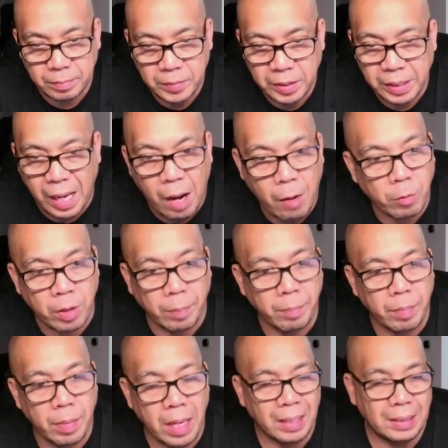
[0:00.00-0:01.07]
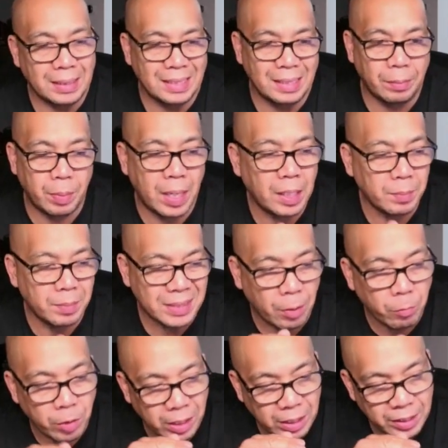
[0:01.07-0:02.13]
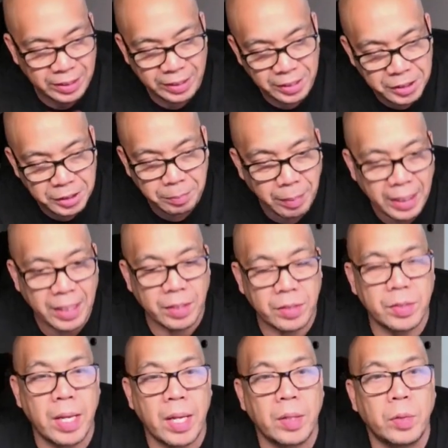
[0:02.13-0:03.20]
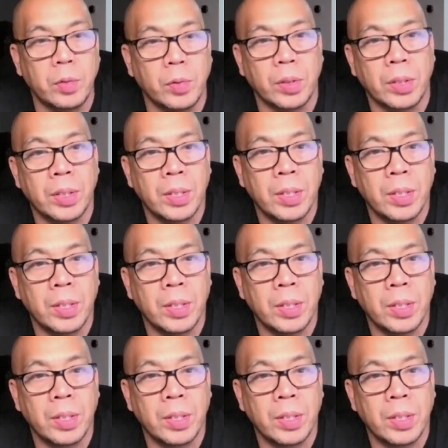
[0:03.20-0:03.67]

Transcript: The problem is I would have just made it to that door